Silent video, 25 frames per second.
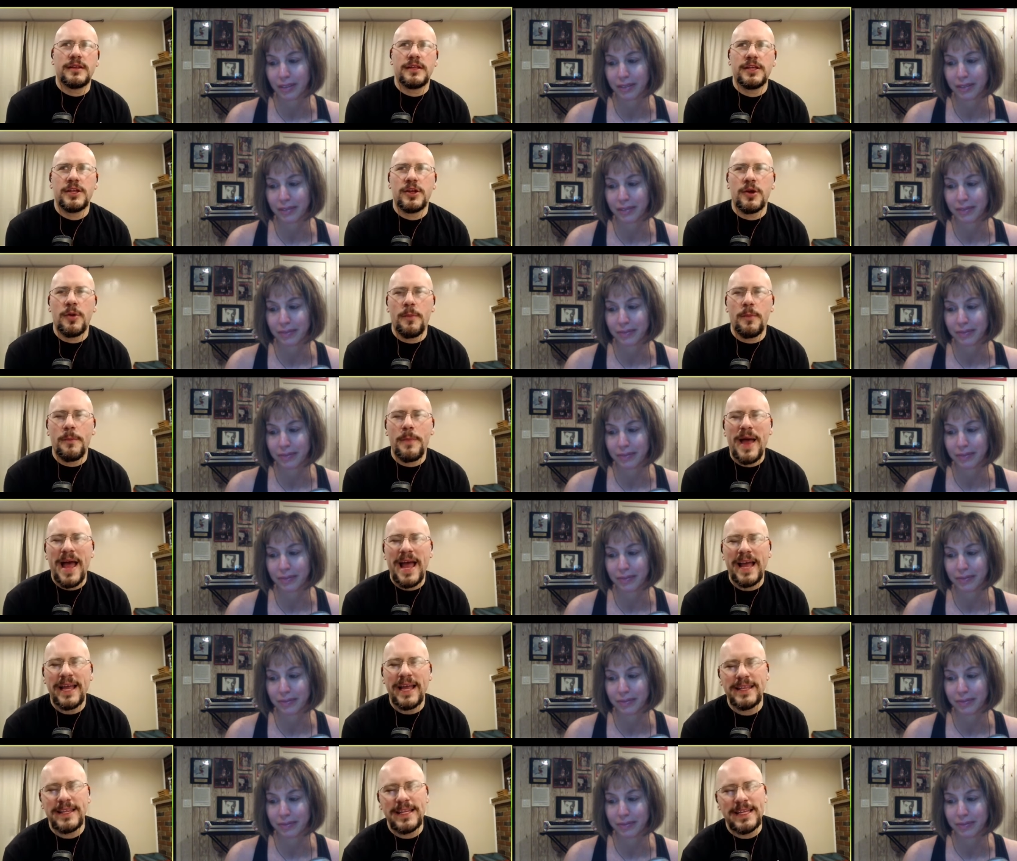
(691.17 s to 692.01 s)
Speaker 1: you know,
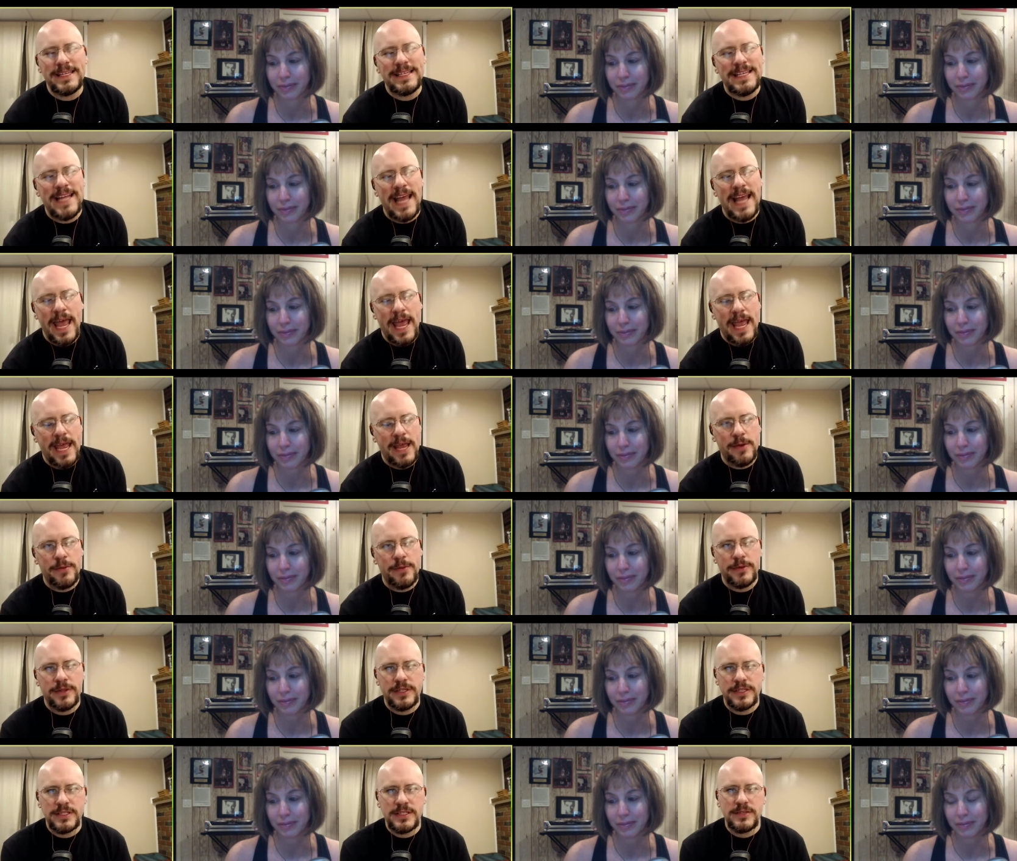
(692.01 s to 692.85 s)
back in the day
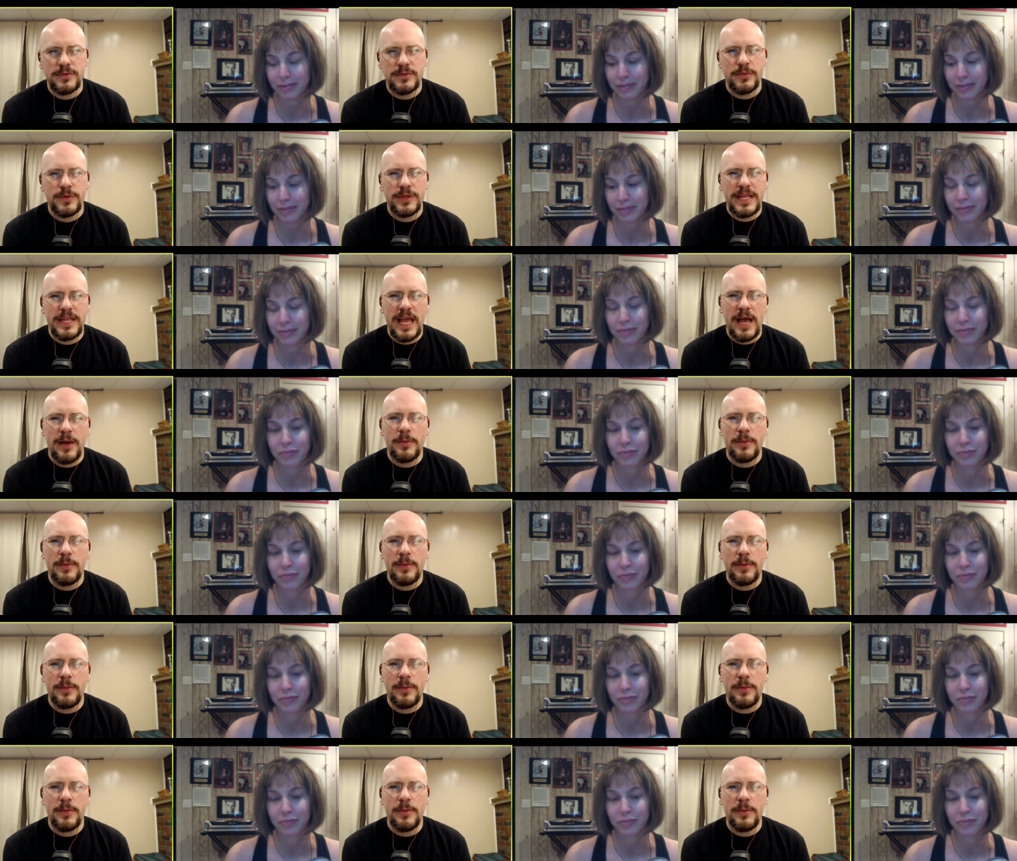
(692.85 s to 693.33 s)
when the